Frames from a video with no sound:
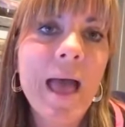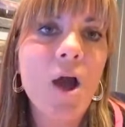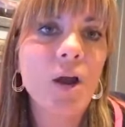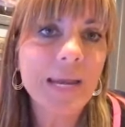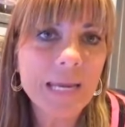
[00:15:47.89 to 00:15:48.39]

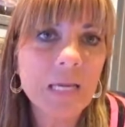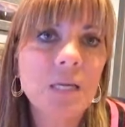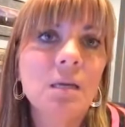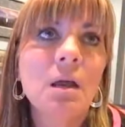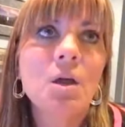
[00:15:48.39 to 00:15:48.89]
are
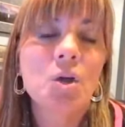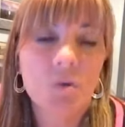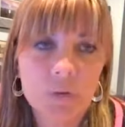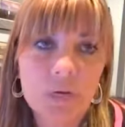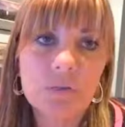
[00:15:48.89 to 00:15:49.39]
in
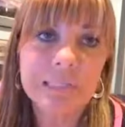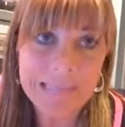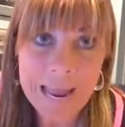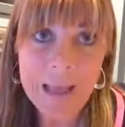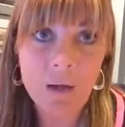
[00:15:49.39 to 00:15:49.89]
careers
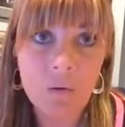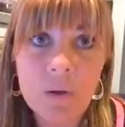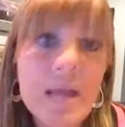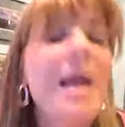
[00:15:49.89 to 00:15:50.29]
now